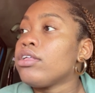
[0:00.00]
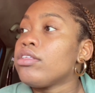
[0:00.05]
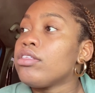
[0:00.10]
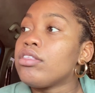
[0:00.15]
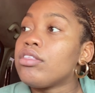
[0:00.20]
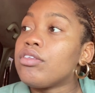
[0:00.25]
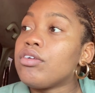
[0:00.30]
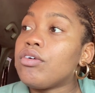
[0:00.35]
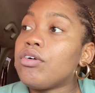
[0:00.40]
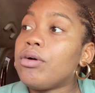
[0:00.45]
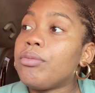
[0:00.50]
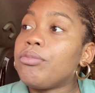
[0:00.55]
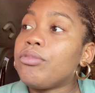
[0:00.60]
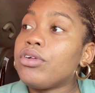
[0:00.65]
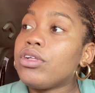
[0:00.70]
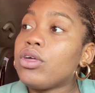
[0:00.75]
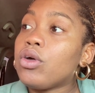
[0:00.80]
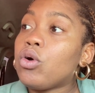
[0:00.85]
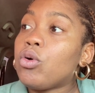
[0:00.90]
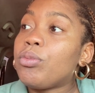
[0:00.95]
So I'm
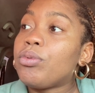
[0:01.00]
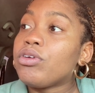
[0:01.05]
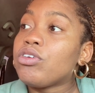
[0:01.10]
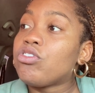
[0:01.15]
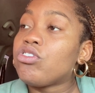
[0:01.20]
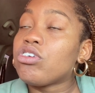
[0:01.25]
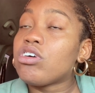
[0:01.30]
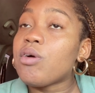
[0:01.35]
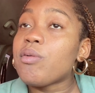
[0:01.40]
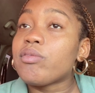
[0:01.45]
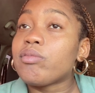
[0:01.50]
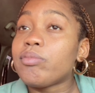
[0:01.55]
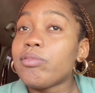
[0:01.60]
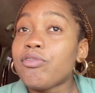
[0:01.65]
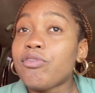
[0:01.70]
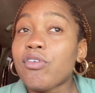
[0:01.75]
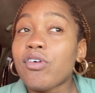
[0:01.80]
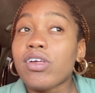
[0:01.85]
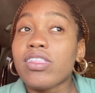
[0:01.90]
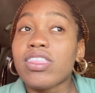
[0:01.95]
really hoping she comes before